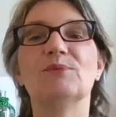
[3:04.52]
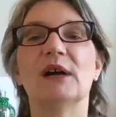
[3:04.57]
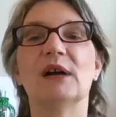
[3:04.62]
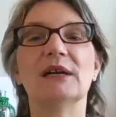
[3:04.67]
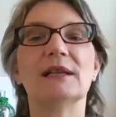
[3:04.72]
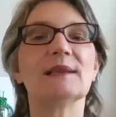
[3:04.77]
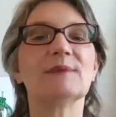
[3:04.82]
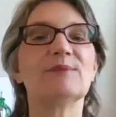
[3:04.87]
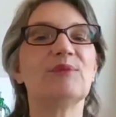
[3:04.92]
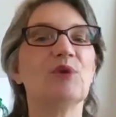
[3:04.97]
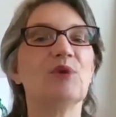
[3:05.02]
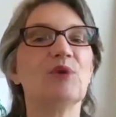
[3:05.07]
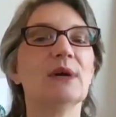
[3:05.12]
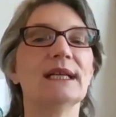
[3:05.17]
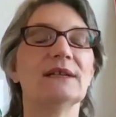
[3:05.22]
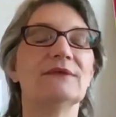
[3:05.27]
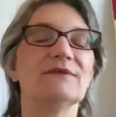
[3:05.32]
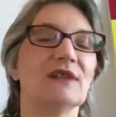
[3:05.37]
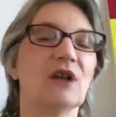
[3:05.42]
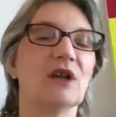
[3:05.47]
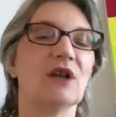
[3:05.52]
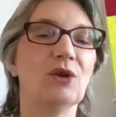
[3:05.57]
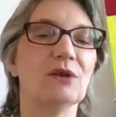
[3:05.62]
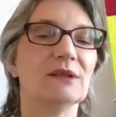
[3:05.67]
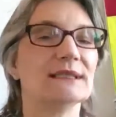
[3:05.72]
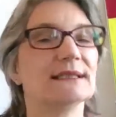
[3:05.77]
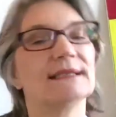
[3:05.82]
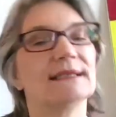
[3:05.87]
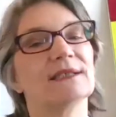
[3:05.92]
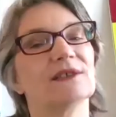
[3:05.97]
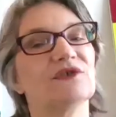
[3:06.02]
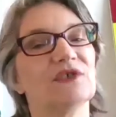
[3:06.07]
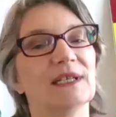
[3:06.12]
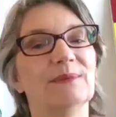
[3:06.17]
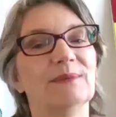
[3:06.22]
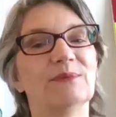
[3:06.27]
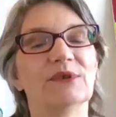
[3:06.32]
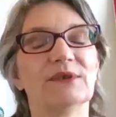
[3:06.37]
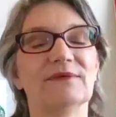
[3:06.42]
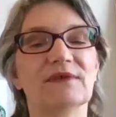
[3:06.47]
part of the point of the Holistic
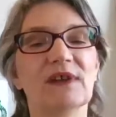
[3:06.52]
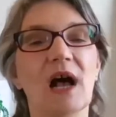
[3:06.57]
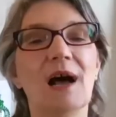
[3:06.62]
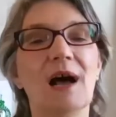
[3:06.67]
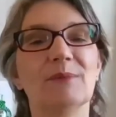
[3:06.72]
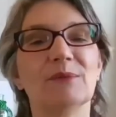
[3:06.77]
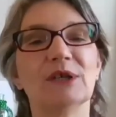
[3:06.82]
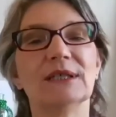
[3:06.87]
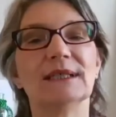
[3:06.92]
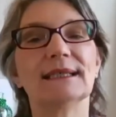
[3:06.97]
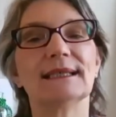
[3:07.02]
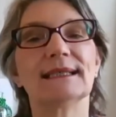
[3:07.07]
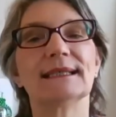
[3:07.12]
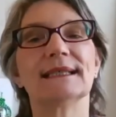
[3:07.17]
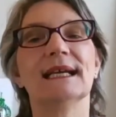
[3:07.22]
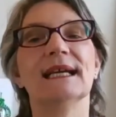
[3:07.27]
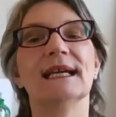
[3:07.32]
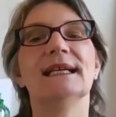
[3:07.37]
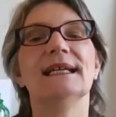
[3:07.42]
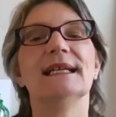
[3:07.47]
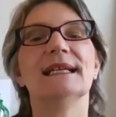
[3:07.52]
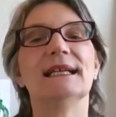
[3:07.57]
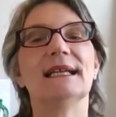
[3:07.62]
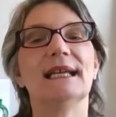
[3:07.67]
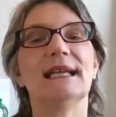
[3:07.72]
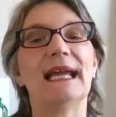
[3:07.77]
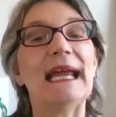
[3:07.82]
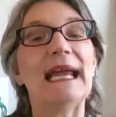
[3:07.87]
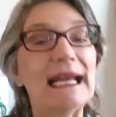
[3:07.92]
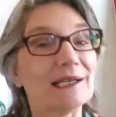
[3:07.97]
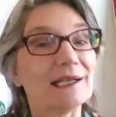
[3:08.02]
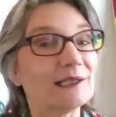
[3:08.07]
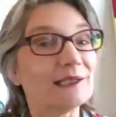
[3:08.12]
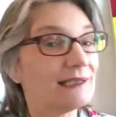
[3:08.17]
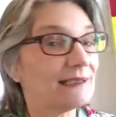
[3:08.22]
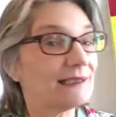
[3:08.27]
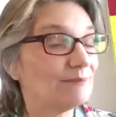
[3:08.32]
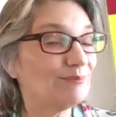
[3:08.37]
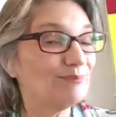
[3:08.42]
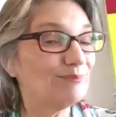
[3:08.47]
Chamber of Commerce and
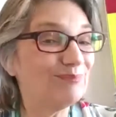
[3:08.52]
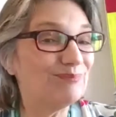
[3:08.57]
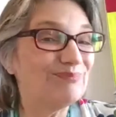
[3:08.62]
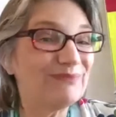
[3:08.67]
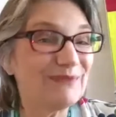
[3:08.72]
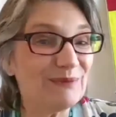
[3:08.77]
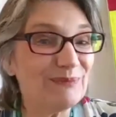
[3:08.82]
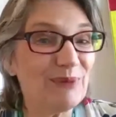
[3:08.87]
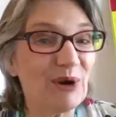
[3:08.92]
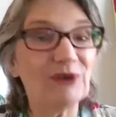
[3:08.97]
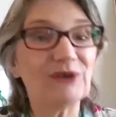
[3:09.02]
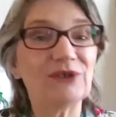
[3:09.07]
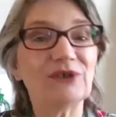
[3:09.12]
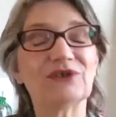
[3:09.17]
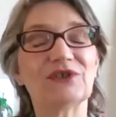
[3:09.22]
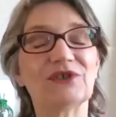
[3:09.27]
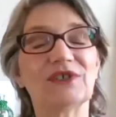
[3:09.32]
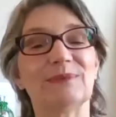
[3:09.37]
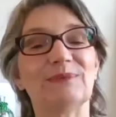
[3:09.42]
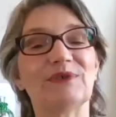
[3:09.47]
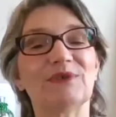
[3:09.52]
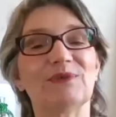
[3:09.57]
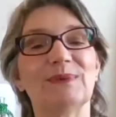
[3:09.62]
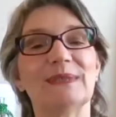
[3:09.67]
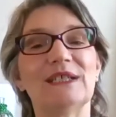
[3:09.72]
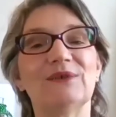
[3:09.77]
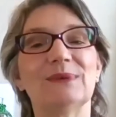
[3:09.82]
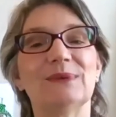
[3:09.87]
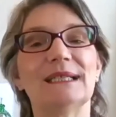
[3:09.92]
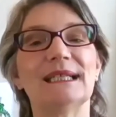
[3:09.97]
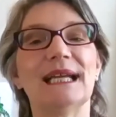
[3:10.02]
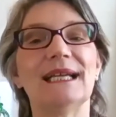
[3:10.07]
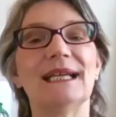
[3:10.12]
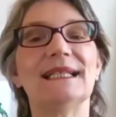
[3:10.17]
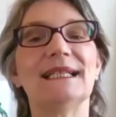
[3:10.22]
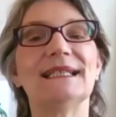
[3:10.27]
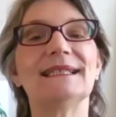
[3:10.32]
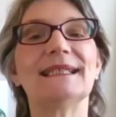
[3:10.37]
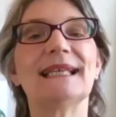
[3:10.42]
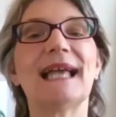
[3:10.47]
the partnerships we create
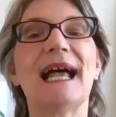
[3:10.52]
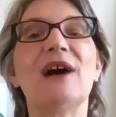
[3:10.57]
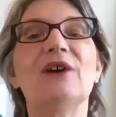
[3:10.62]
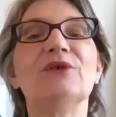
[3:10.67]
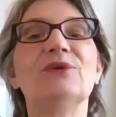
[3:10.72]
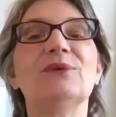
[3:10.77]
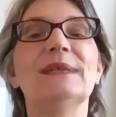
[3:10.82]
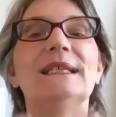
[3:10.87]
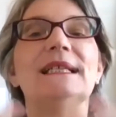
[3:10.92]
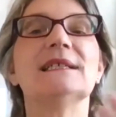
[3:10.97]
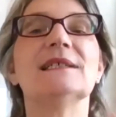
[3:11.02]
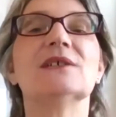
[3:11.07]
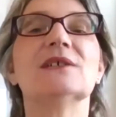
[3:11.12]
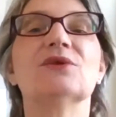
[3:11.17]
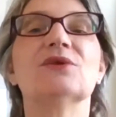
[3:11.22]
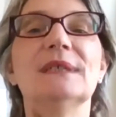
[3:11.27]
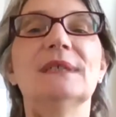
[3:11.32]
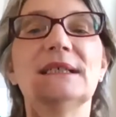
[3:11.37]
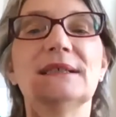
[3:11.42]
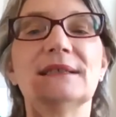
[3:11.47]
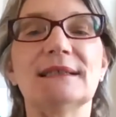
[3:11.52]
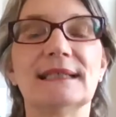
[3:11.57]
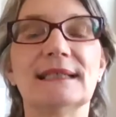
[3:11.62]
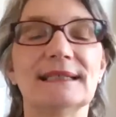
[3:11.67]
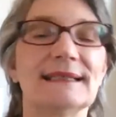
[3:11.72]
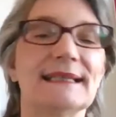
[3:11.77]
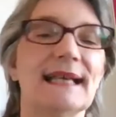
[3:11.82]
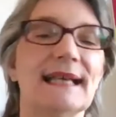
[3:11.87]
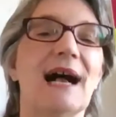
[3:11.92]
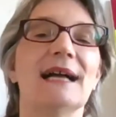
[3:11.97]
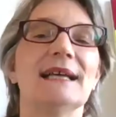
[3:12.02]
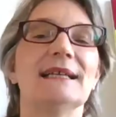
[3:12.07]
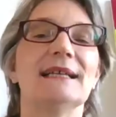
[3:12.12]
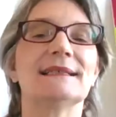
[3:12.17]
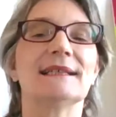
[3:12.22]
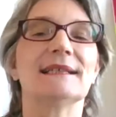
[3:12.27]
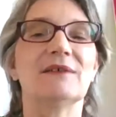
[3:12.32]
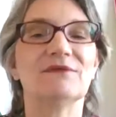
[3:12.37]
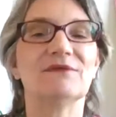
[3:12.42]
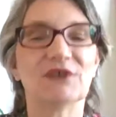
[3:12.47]
is how do we increase the size
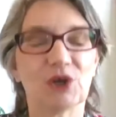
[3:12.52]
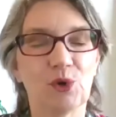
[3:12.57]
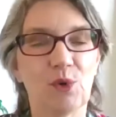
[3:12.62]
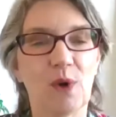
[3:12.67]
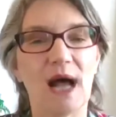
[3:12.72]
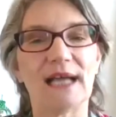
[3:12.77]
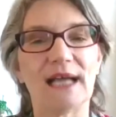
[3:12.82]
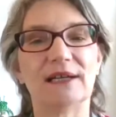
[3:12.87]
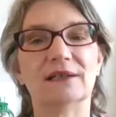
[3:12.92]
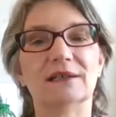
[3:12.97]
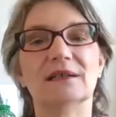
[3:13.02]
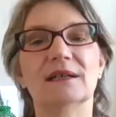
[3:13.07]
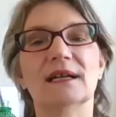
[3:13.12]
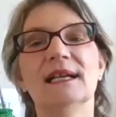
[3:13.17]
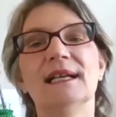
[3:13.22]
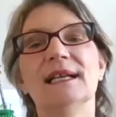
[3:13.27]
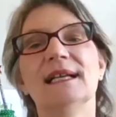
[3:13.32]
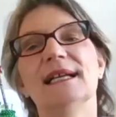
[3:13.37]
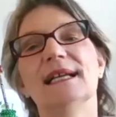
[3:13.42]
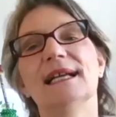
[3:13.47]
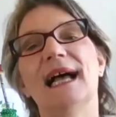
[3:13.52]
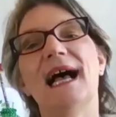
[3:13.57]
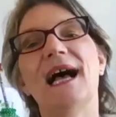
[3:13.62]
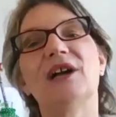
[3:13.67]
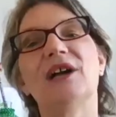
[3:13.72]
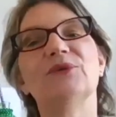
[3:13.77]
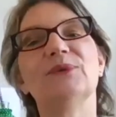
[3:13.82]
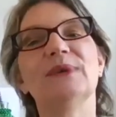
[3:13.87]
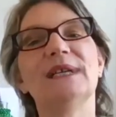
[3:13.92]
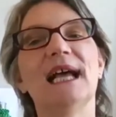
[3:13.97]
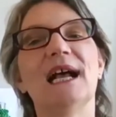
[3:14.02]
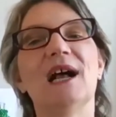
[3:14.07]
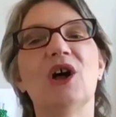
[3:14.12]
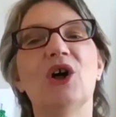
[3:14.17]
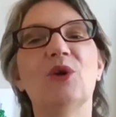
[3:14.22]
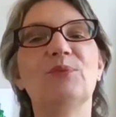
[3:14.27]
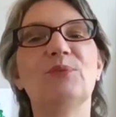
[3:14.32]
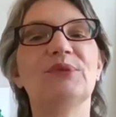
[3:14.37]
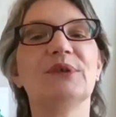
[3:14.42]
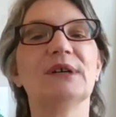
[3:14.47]
of the choir? How do we
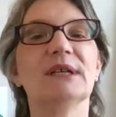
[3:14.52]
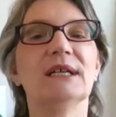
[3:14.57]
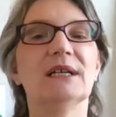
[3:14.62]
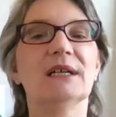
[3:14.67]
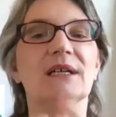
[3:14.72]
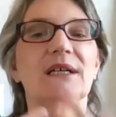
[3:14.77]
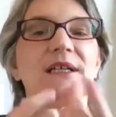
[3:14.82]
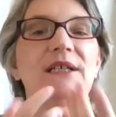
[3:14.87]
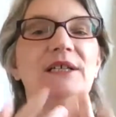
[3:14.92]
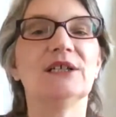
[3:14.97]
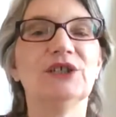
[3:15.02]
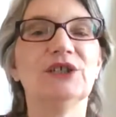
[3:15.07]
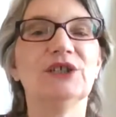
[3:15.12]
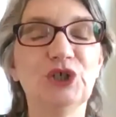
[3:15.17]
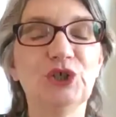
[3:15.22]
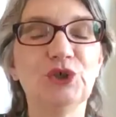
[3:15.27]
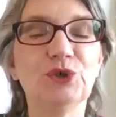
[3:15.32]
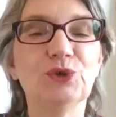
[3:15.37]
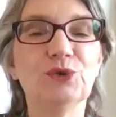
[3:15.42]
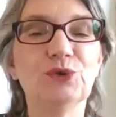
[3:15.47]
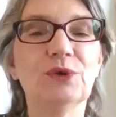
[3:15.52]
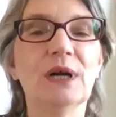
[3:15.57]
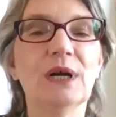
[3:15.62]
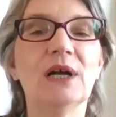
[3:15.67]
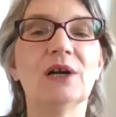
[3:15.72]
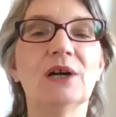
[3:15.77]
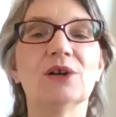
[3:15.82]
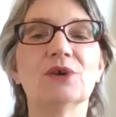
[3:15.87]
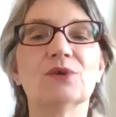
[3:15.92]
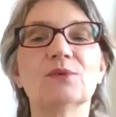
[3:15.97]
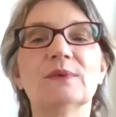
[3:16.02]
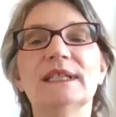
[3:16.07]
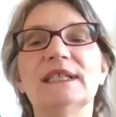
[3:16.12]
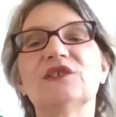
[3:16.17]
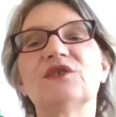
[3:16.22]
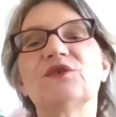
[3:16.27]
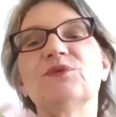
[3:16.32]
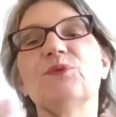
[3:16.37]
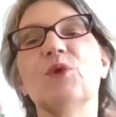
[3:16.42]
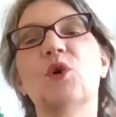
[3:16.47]
help you
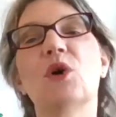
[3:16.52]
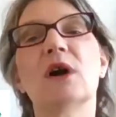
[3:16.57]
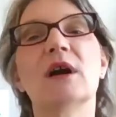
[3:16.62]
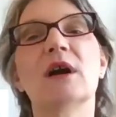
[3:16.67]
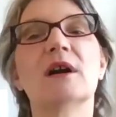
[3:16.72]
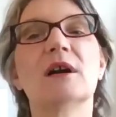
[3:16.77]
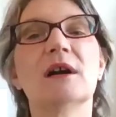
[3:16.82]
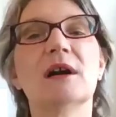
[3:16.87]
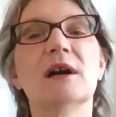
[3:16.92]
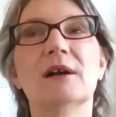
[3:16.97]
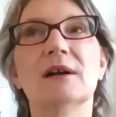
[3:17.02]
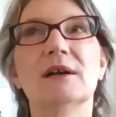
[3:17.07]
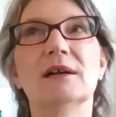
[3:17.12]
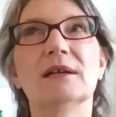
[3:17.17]
reach more